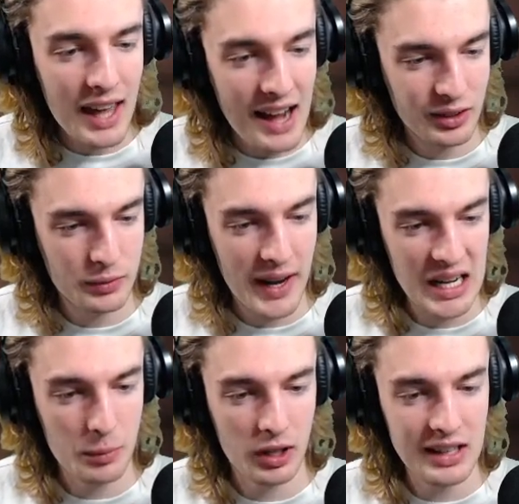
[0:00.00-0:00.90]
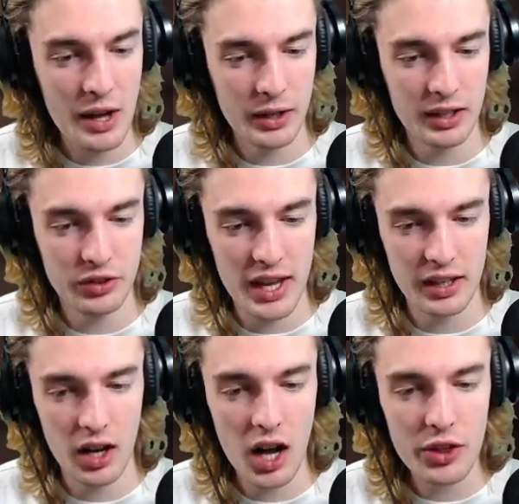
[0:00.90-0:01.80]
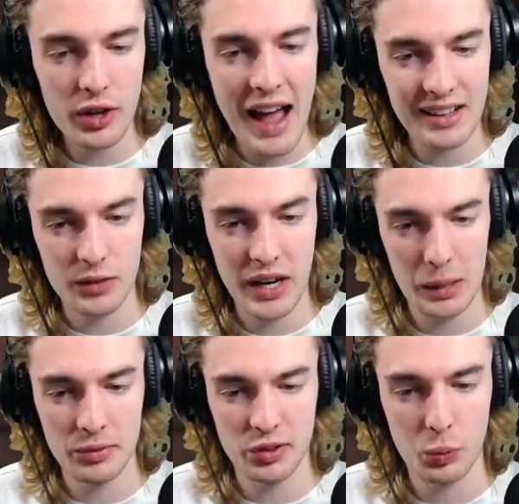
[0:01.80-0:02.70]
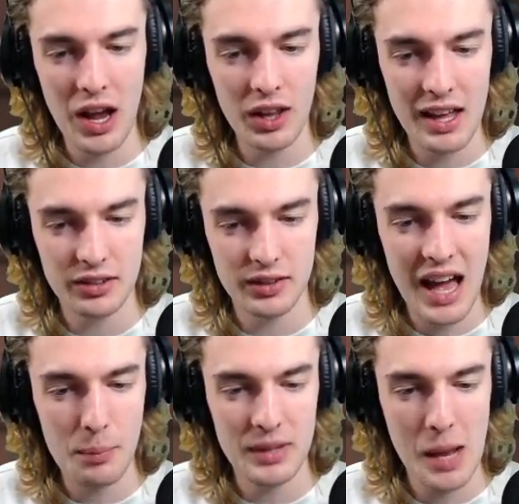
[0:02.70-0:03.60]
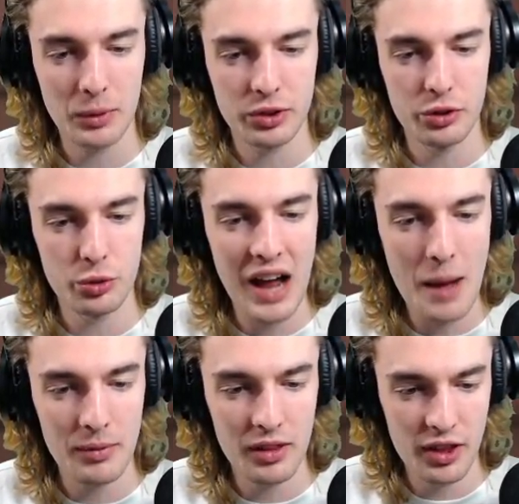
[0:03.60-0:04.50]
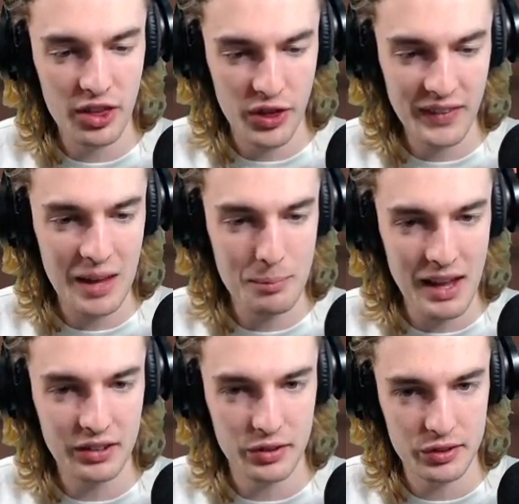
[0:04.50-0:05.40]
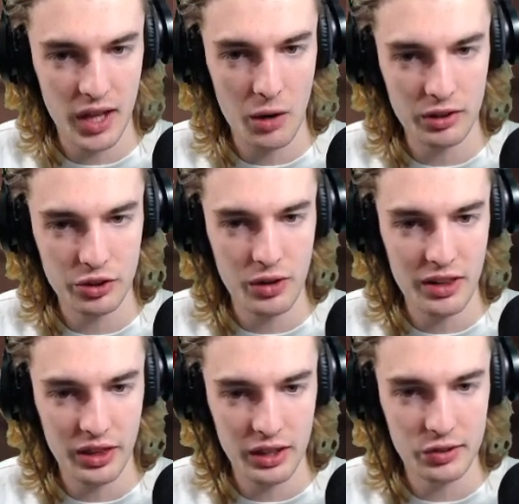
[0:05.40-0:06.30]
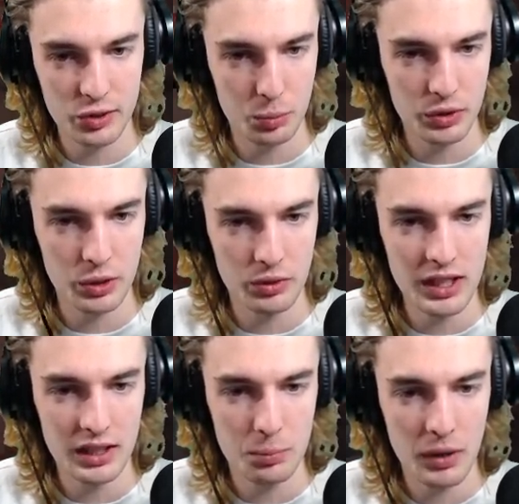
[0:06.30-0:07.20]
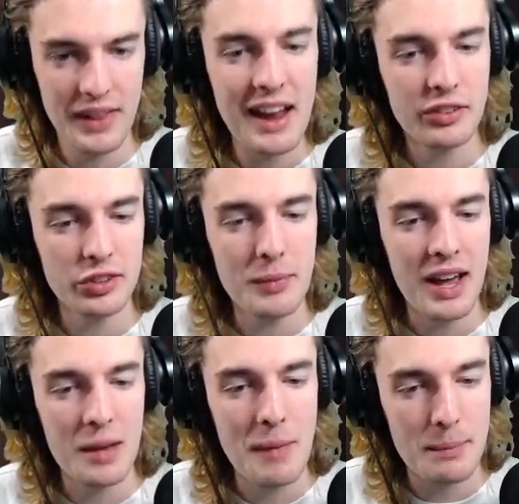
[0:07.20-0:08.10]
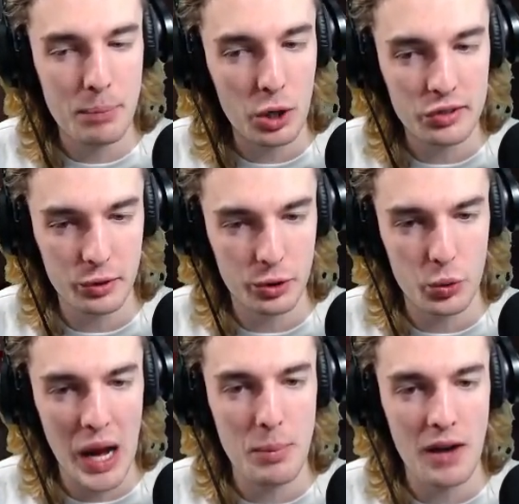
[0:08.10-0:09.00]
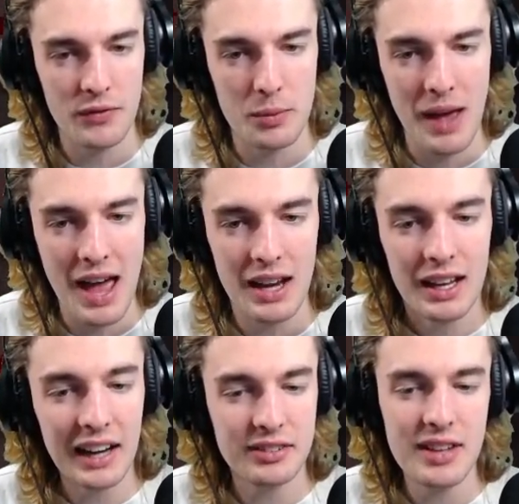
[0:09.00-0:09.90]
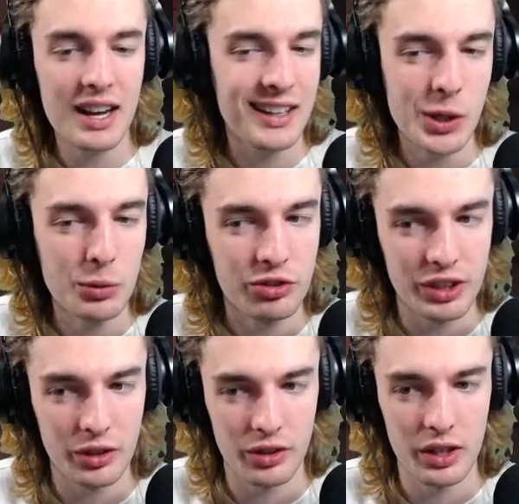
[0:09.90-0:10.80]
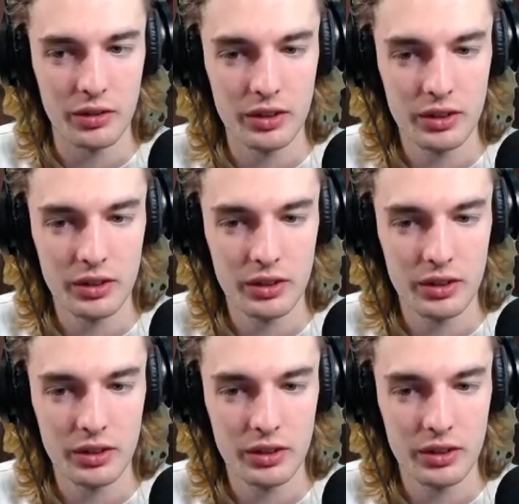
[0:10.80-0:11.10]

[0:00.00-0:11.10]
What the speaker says: active item would allow you to take other active items as well as not be able to drop the thing that makes this character, I think, super unique. But that's just my personal gripe off the bat. It's not a huge deal, though.